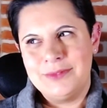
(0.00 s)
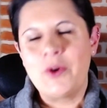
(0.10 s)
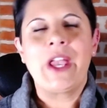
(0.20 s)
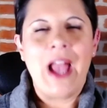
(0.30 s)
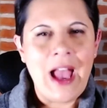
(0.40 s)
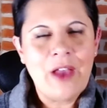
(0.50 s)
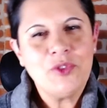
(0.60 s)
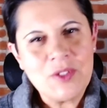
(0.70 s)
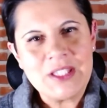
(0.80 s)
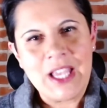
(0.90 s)
Okay, I have
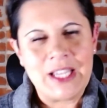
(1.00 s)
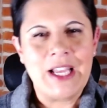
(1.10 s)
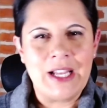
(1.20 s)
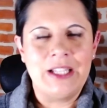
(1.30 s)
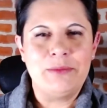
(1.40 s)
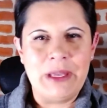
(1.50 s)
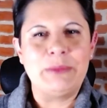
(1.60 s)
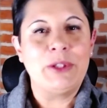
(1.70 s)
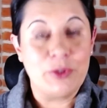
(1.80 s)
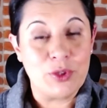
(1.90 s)
to say that it made
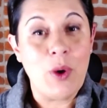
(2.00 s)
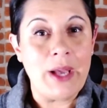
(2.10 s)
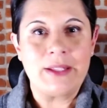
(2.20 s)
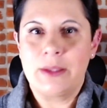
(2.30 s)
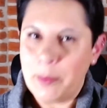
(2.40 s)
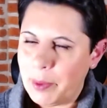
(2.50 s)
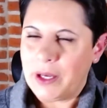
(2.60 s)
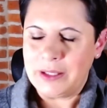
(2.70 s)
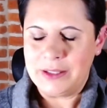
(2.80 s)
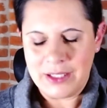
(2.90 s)
me look twice,
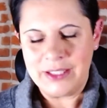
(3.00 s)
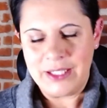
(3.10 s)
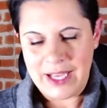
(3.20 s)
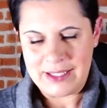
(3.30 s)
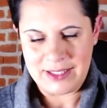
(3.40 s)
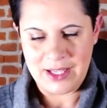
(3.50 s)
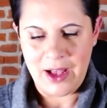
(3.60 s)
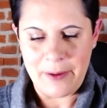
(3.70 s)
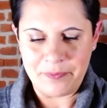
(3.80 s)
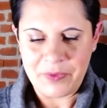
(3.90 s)
but nonetheless,
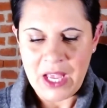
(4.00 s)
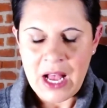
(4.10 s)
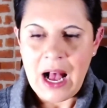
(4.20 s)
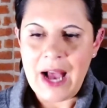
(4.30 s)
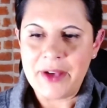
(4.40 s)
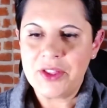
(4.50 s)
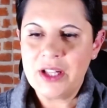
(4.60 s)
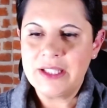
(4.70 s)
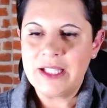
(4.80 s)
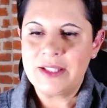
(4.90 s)
I
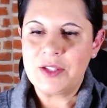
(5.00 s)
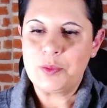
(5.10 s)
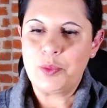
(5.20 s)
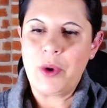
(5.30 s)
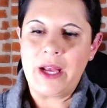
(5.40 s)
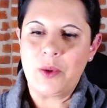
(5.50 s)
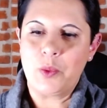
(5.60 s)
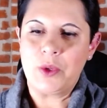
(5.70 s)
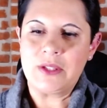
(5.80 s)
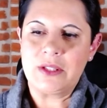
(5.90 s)
thought that the spread
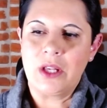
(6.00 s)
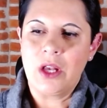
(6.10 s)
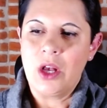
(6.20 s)
was